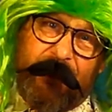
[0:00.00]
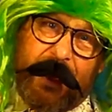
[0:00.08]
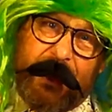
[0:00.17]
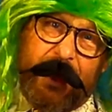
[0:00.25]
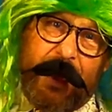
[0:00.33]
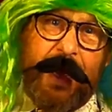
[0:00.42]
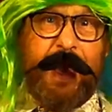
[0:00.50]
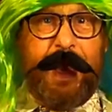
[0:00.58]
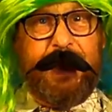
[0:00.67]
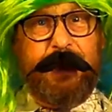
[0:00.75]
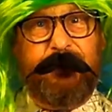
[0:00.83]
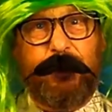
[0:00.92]
of fun,
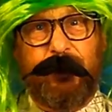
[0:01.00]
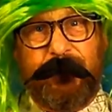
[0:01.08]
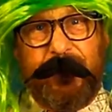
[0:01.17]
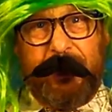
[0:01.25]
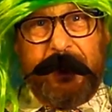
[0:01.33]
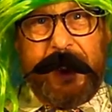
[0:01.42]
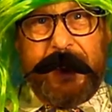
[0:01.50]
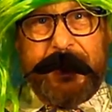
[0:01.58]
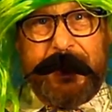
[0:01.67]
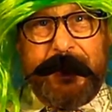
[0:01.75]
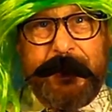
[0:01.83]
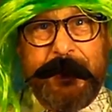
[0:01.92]
and if you're very
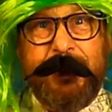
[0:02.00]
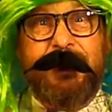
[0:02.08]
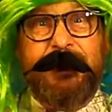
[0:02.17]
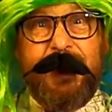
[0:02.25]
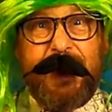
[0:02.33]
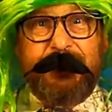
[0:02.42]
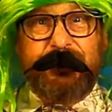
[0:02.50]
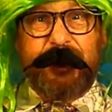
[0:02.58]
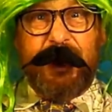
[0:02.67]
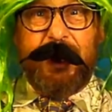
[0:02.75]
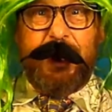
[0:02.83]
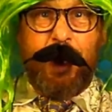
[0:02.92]
lucky, next
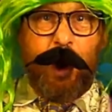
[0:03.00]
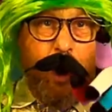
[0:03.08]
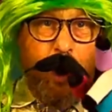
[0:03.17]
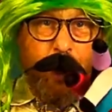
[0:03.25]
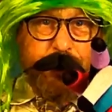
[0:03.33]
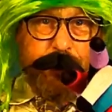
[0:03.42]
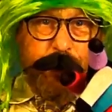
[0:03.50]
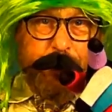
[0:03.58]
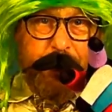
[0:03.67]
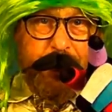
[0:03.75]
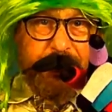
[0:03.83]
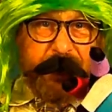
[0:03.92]
year on your
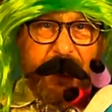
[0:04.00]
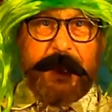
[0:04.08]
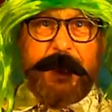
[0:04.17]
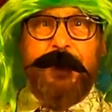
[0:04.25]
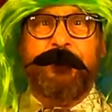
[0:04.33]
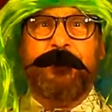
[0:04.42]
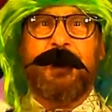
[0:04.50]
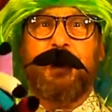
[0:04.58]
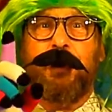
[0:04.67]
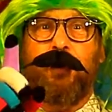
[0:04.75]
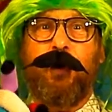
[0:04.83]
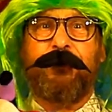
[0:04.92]
birthday,
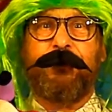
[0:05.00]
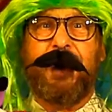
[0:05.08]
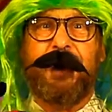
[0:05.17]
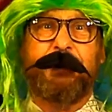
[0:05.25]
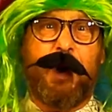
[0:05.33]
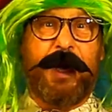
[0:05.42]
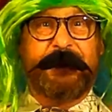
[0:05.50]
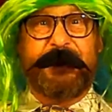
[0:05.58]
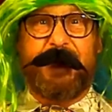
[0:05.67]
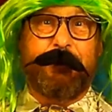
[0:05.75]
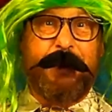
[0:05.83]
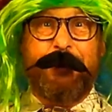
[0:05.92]
your friends might
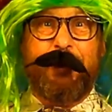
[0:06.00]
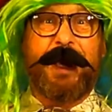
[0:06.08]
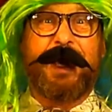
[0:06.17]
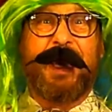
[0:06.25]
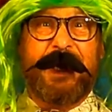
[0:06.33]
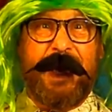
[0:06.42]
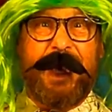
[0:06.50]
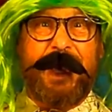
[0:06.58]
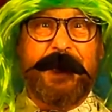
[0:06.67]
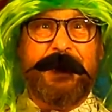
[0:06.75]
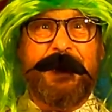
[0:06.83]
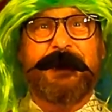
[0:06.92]
send me back
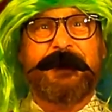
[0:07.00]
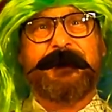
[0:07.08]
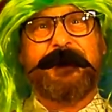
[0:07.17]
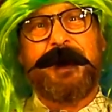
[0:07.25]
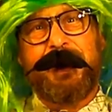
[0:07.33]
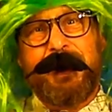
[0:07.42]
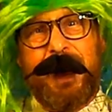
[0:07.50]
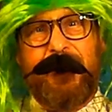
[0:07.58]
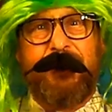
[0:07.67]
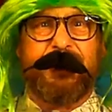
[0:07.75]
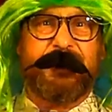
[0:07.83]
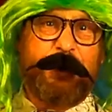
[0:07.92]
again to sing
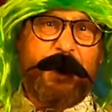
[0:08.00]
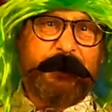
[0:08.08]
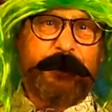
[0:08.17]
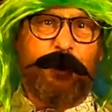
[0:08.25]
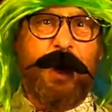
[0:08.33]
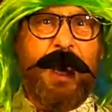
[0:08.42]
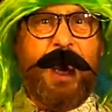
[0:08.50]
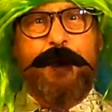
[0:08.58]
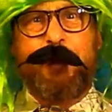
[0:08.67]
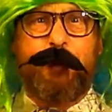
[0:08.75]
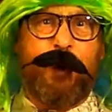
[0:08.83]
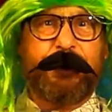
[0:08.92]
another special
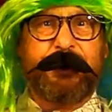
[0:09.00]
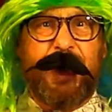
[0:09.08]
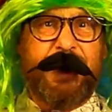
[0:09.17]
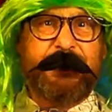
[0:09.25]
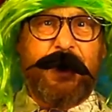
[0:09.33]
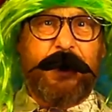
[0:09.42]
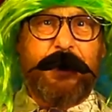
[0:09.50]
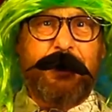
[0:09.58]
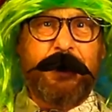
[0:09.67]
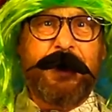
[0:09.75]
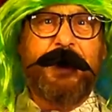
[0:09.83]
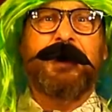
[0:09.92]
happy birthday
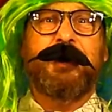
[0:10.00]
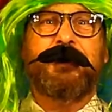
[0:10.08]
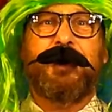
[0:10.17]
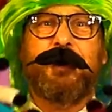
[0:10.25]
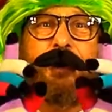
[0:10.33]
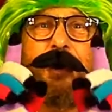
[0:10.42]
song to